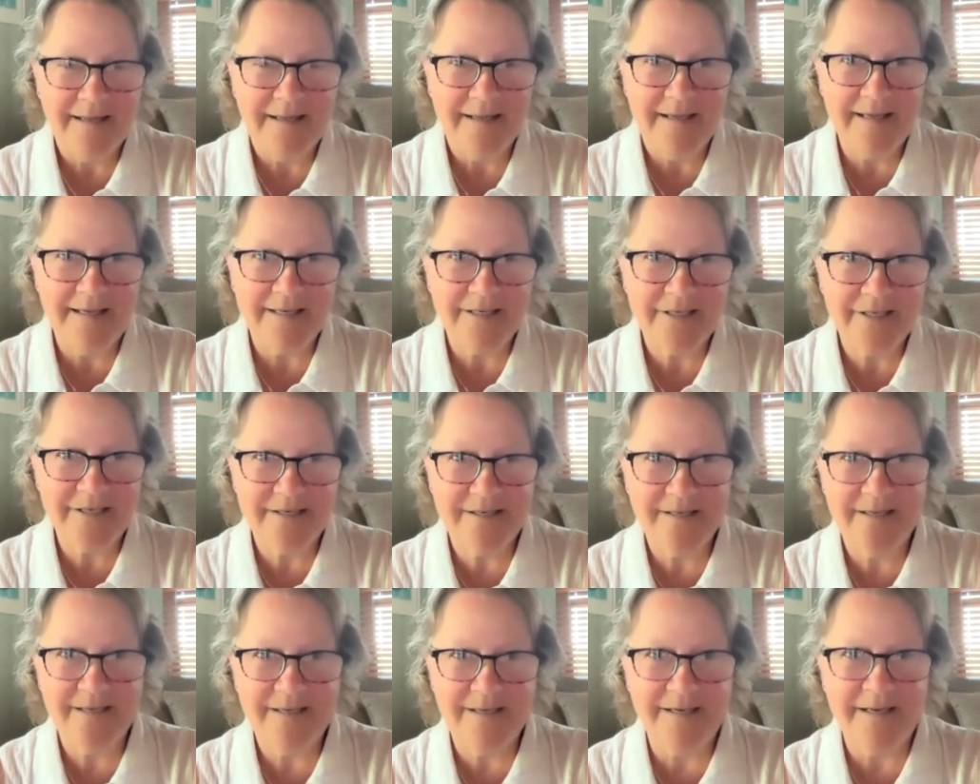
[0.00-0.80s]
is
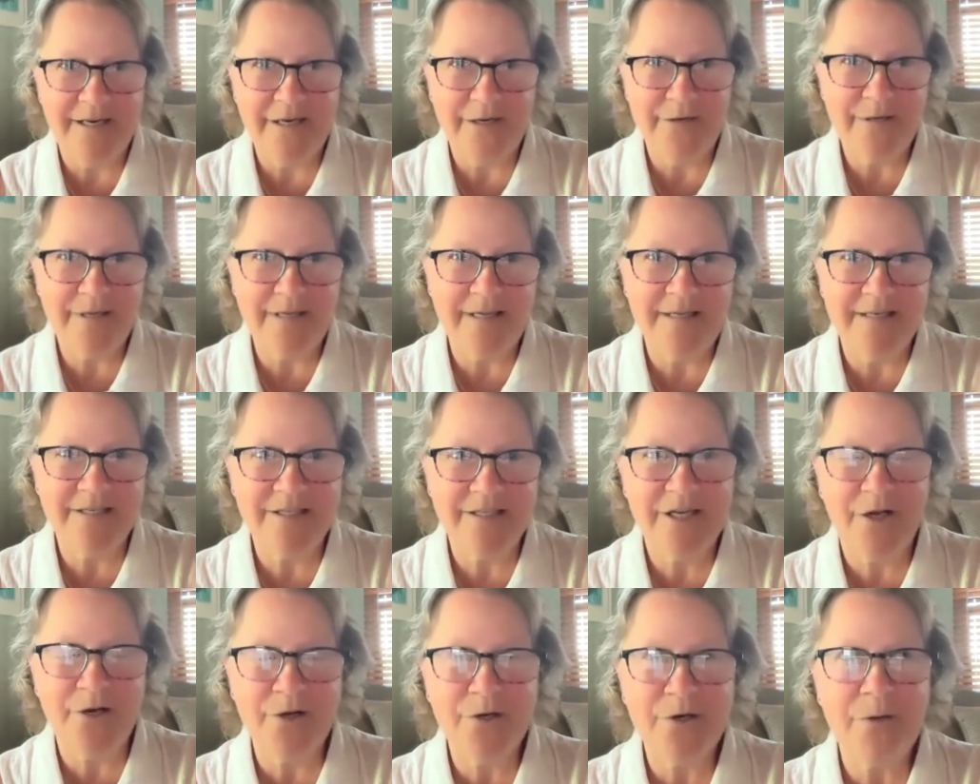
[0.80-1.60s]
you know is
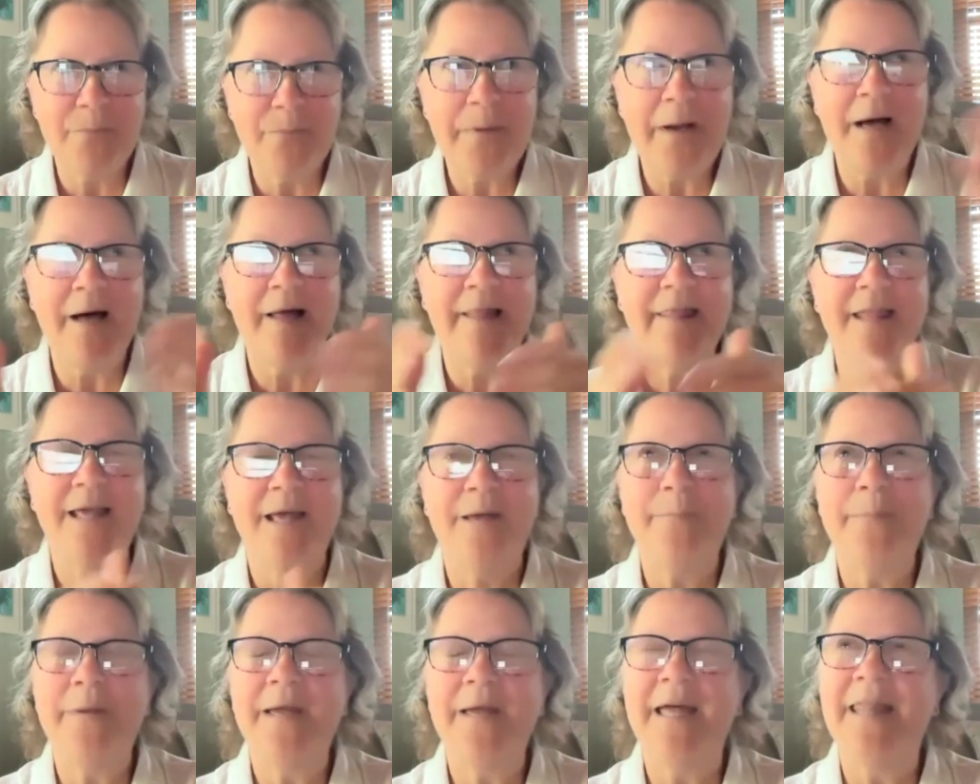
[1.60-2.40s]
shown upon
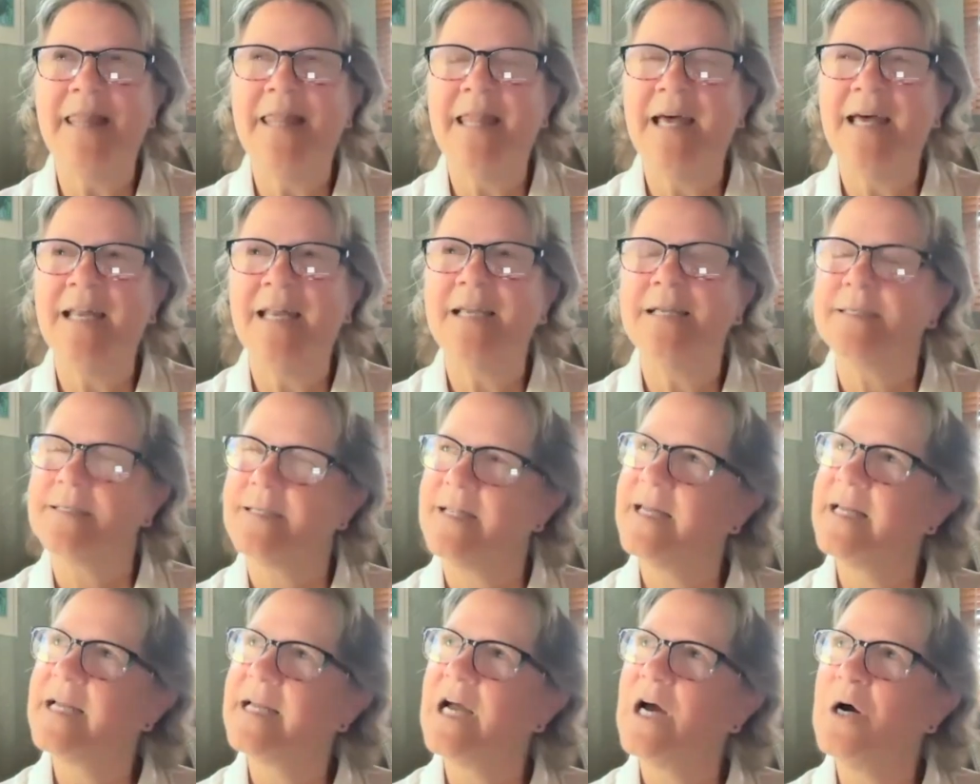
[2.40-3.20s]
them and then it's
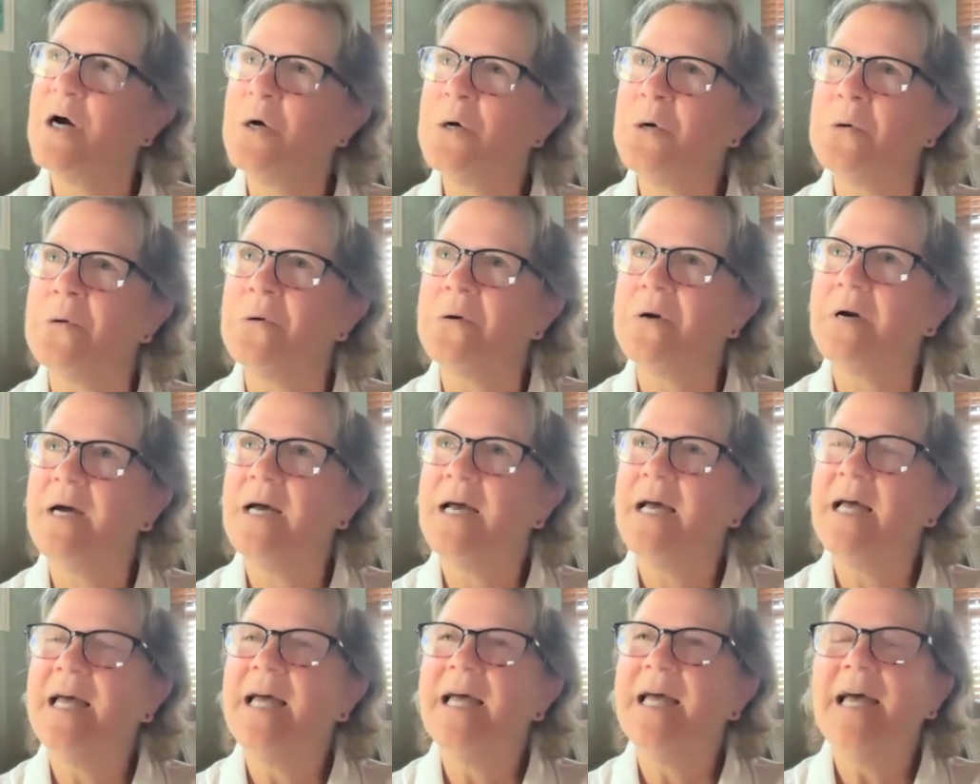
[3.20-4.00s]
like oh
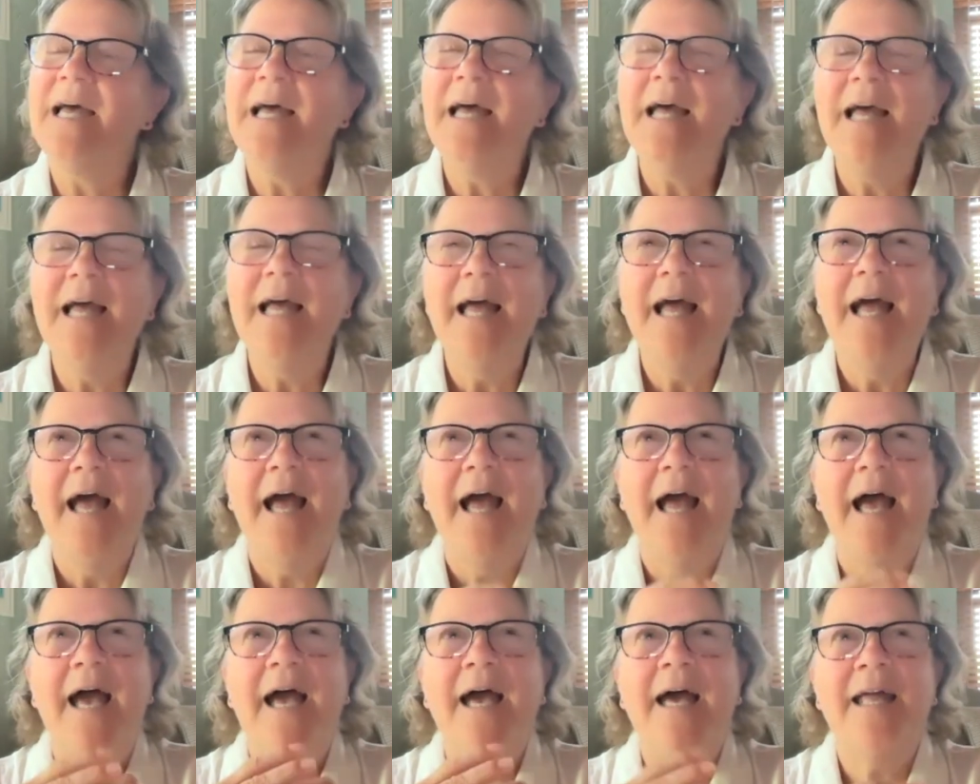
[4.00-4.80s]

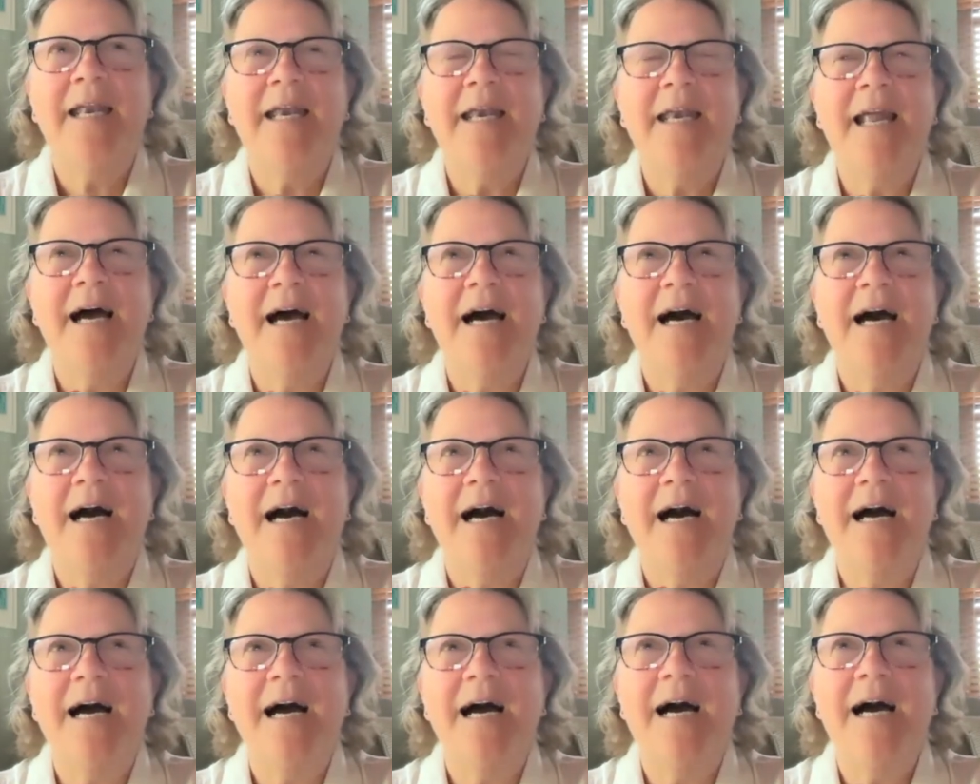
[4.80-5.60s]
and
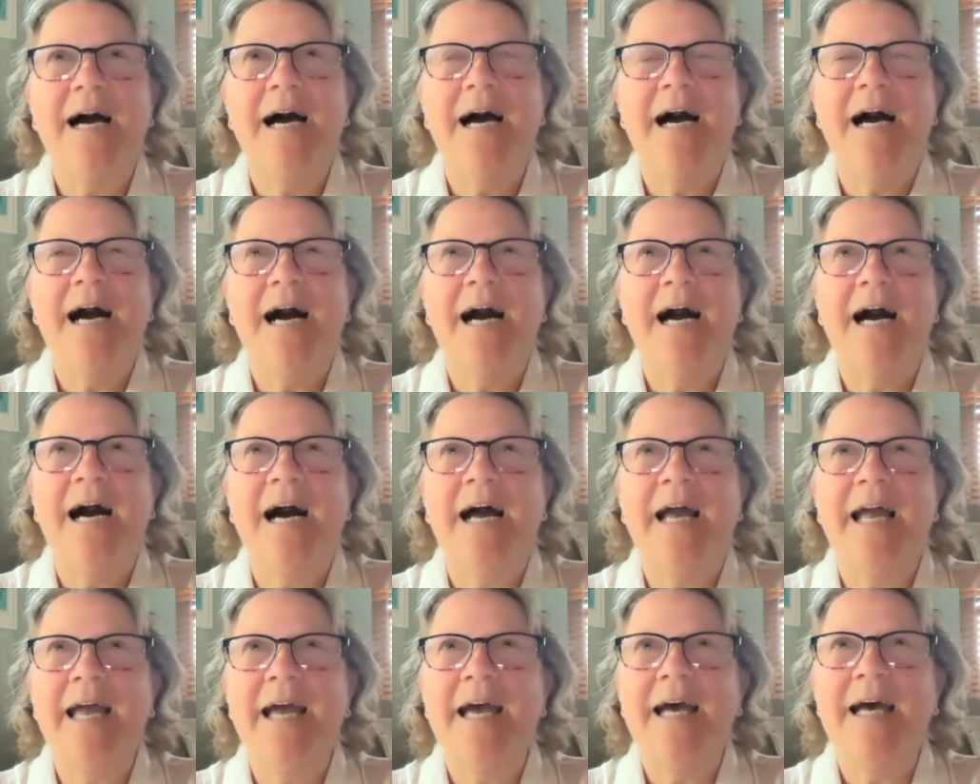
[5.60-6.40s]
i
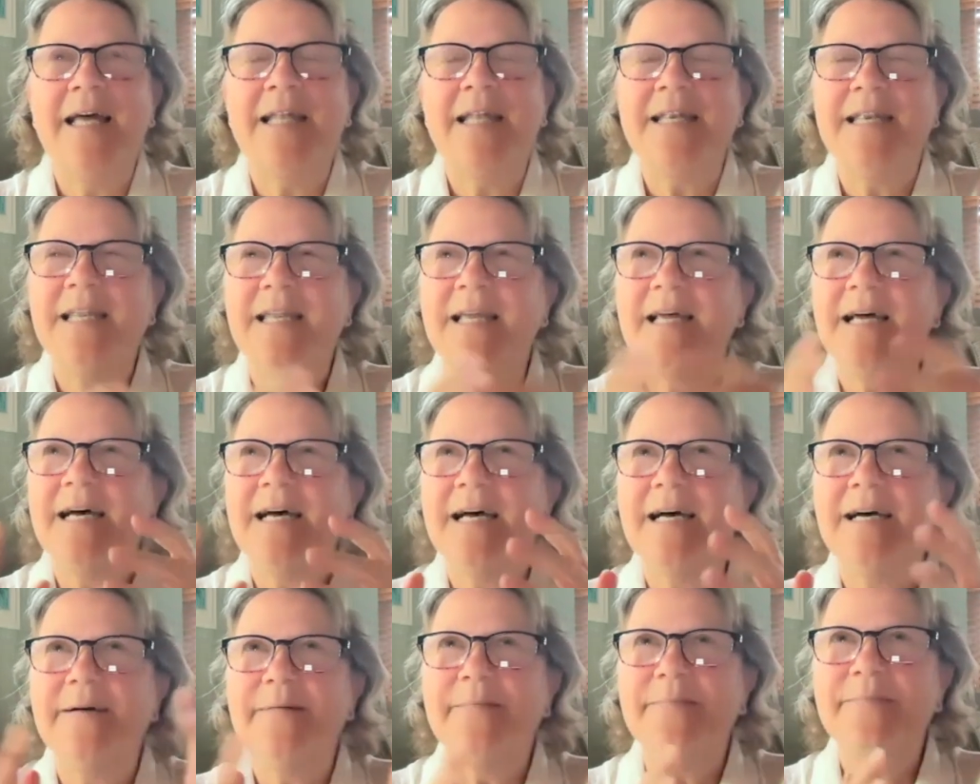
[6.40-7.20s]
had
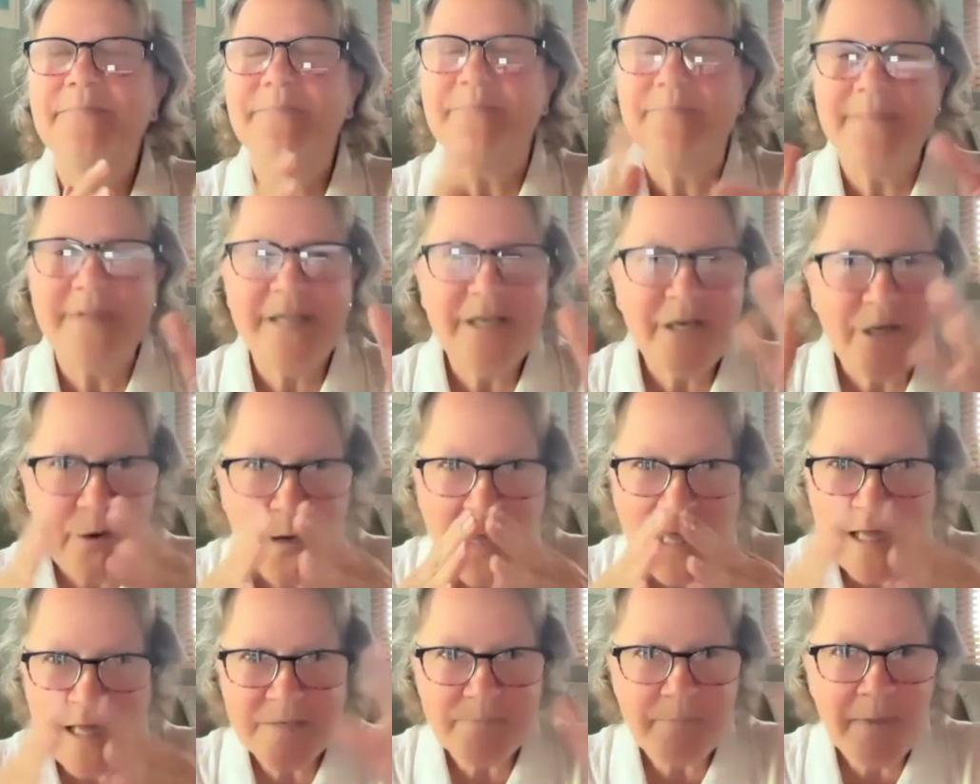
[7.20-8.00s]
you know
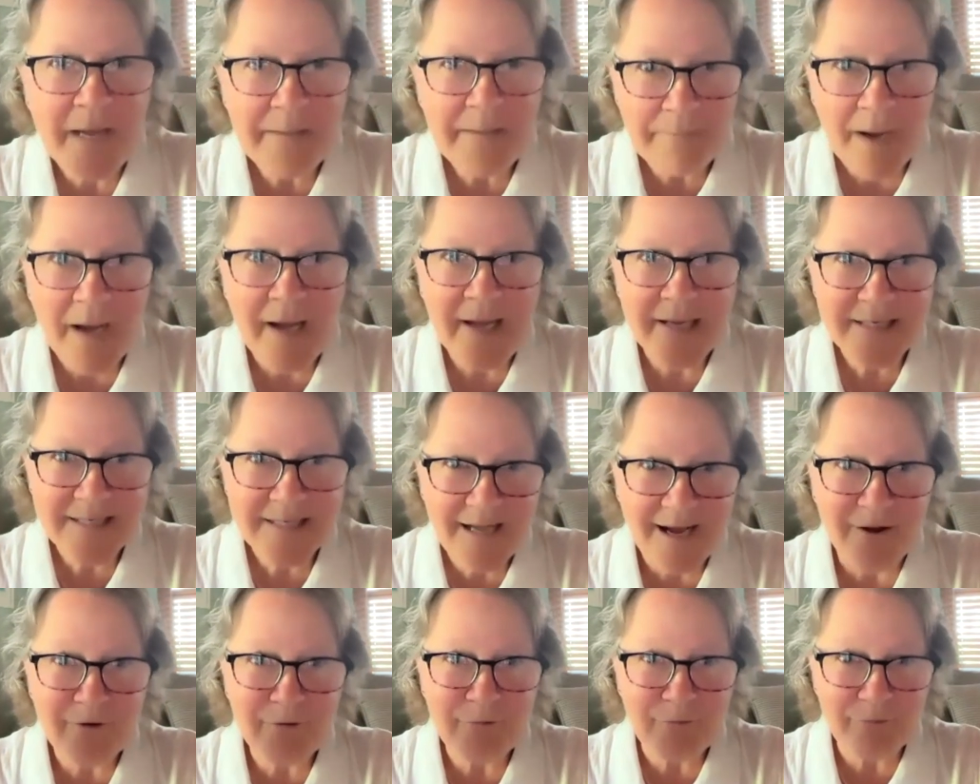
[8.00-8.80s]
as my mind
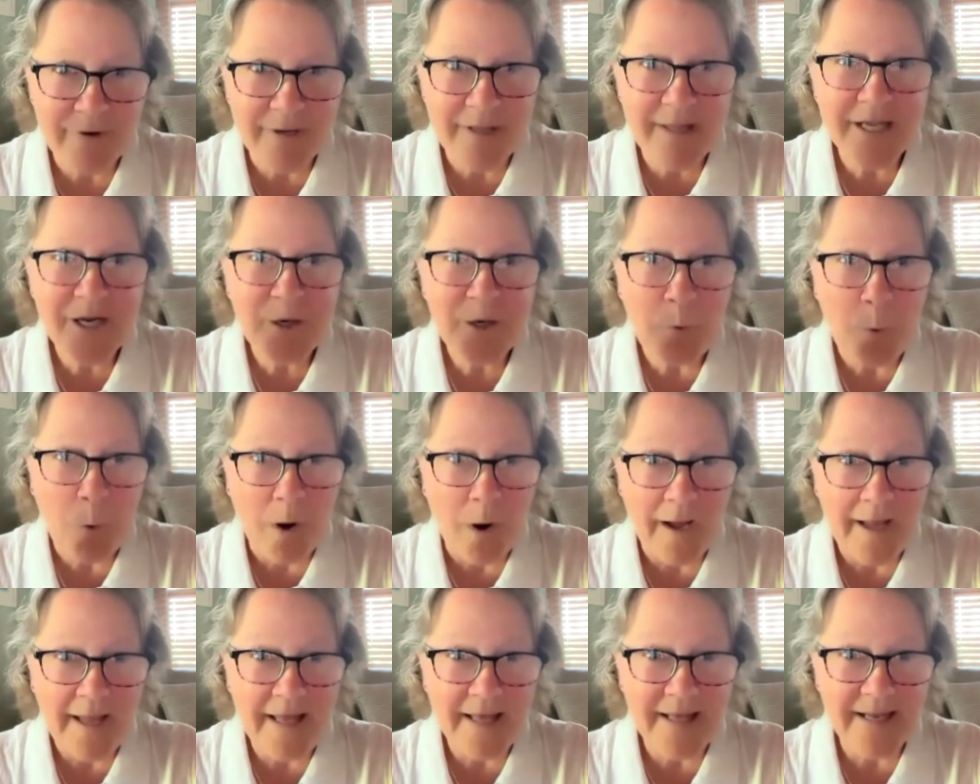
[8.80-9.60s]
got really
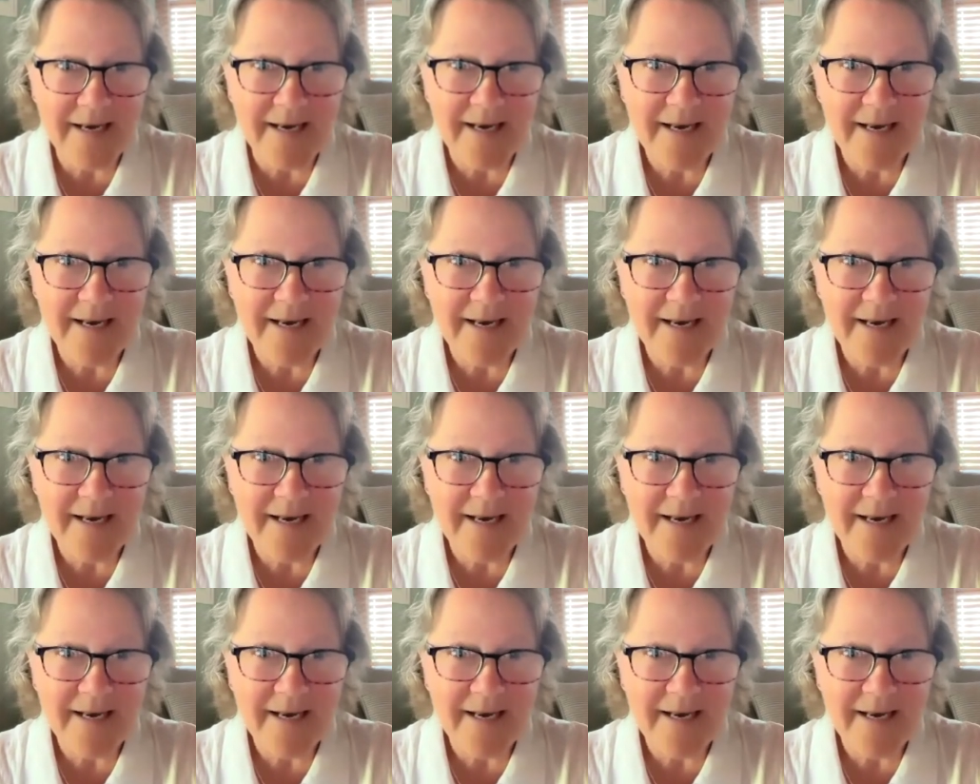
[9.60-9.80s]
quiet